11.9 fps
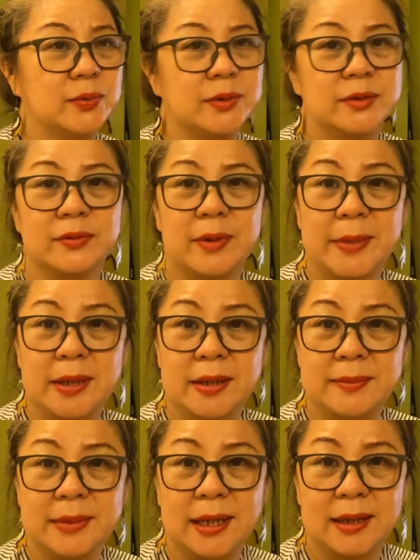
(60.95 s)
was Ramada
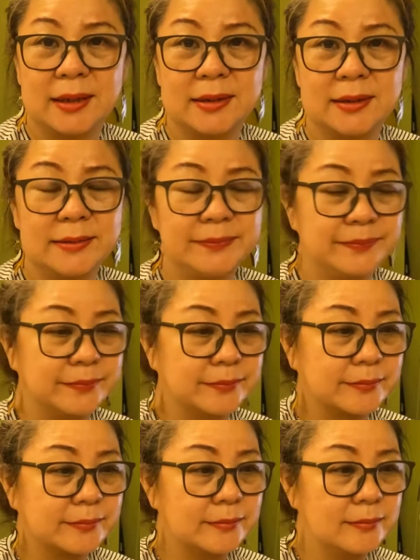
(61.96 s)
Melaka.
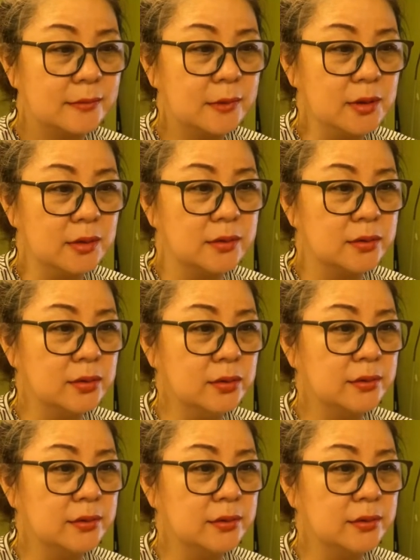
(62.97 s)
So